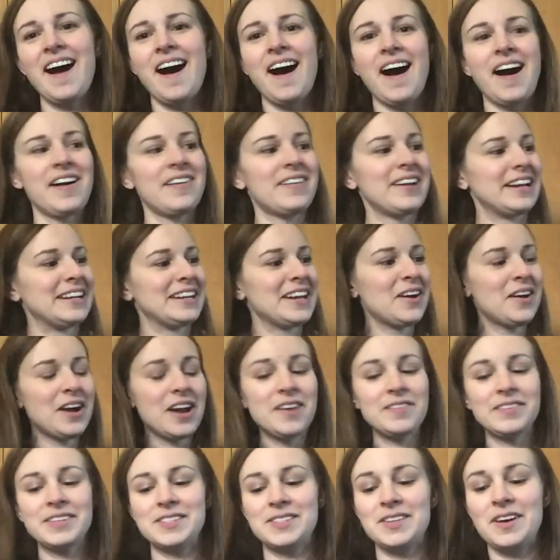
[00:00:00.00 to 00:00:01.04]
All right, now I
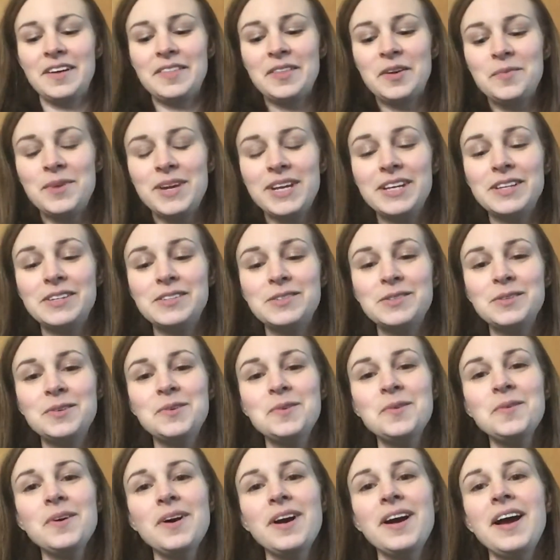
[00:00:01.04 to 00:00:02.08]
have a song that we can
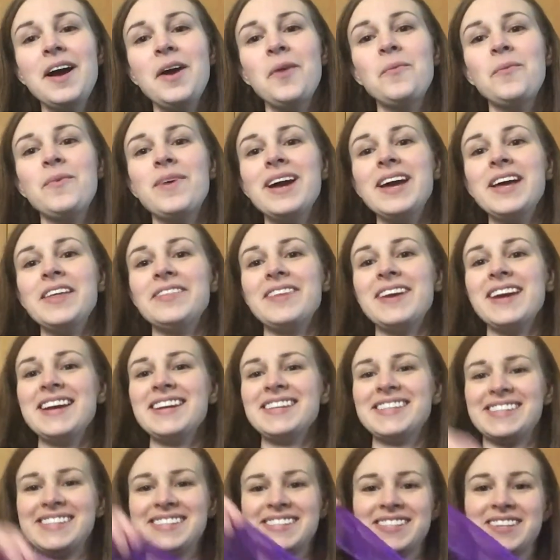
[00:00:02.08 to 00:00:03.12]
do with a
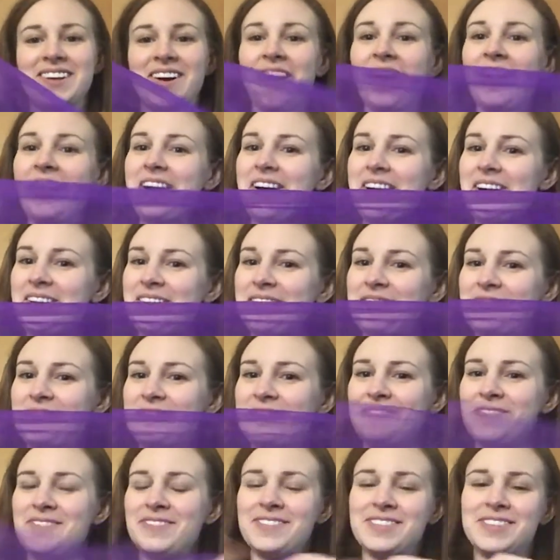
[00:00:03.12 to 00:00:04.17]

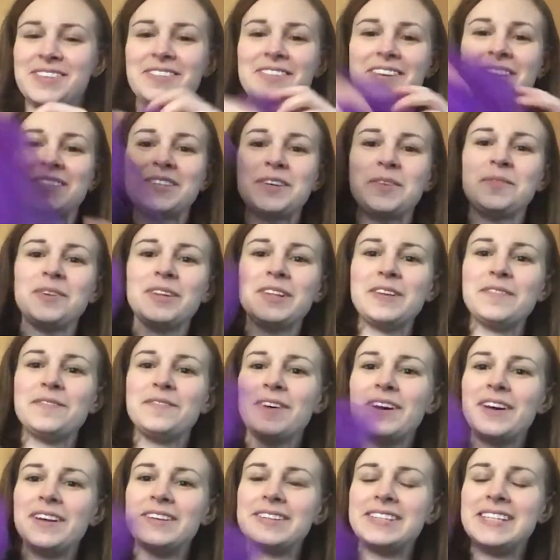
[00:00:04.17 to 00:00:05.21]
scarf. So these are really
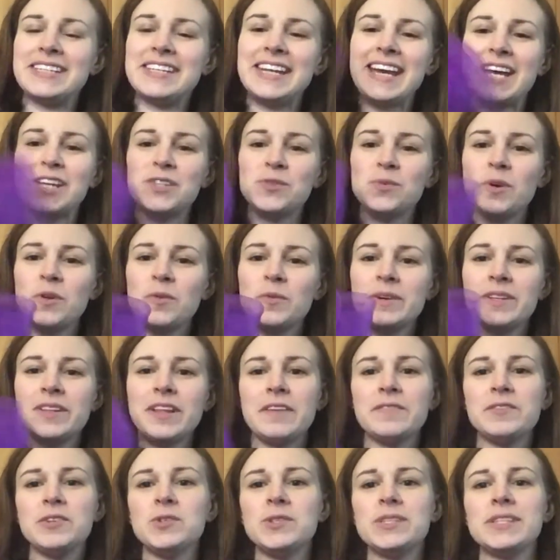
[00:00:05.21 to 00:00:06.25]
fun to dance with. We
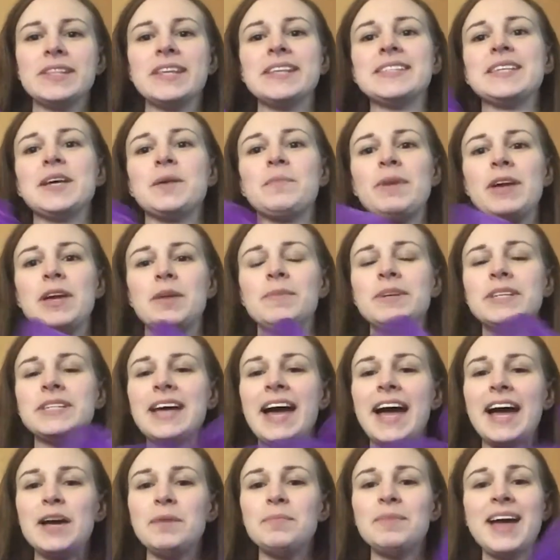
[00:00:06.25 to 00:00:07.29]
love using these at baby
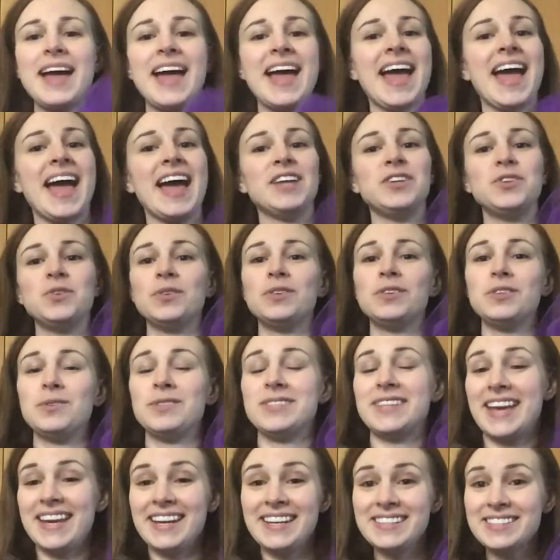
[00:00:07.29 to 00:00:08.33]
time. And you can use
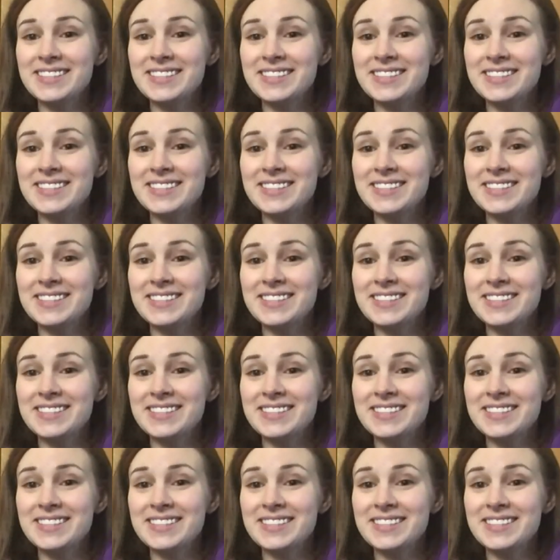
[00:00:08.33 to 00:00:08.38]
any